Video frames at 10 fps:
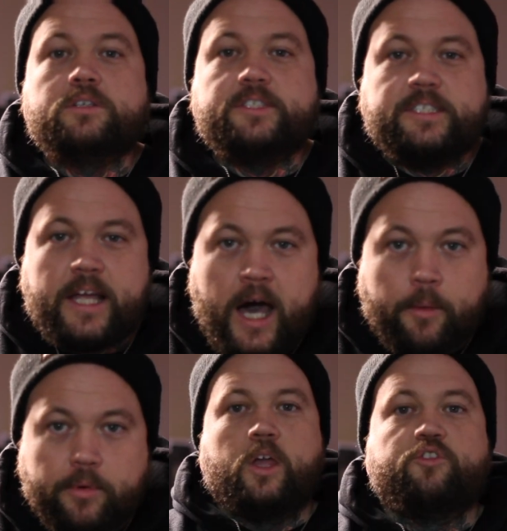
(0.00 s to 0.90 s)

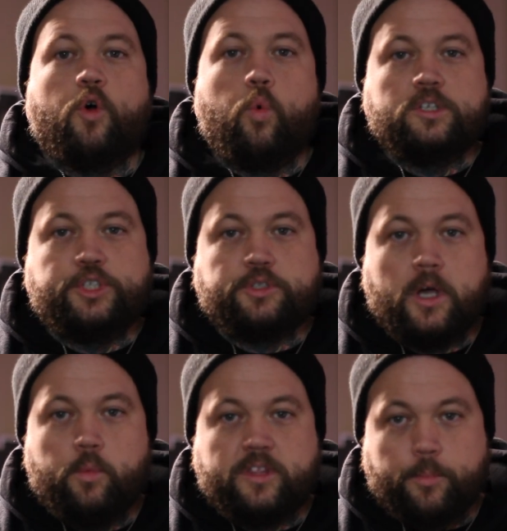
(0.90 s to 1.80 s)
stop. So once you're
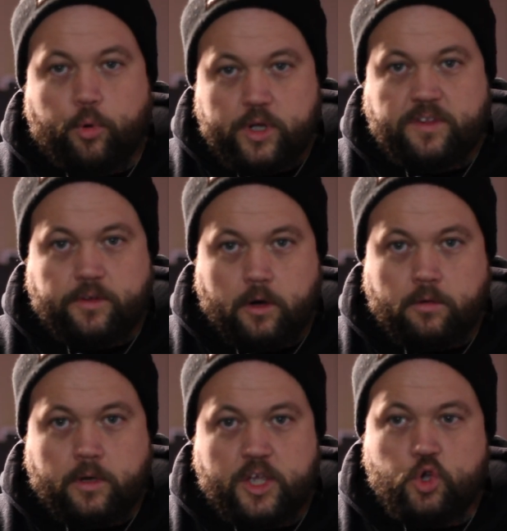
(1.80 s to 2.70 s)
done with the
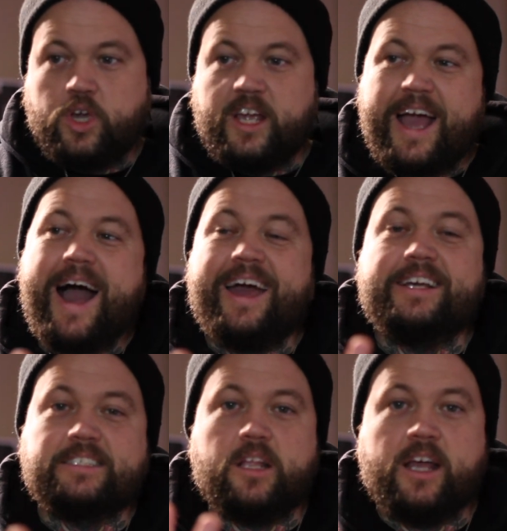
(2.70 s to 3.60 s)
pre-soak and you can kind of
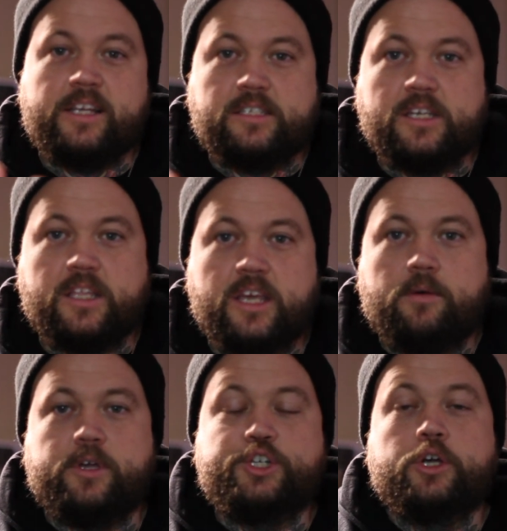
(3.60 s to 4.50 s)
slightly see the
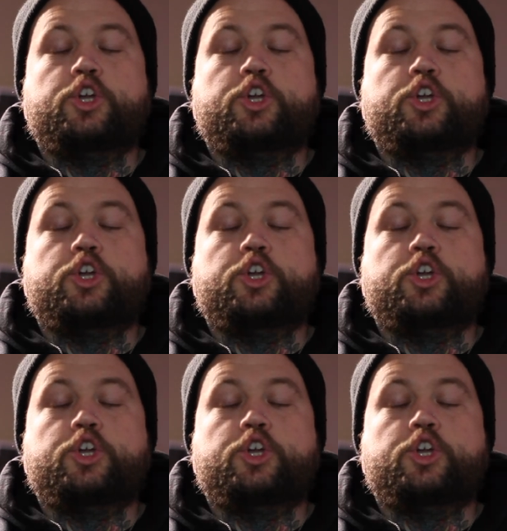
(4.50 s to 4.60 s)
image,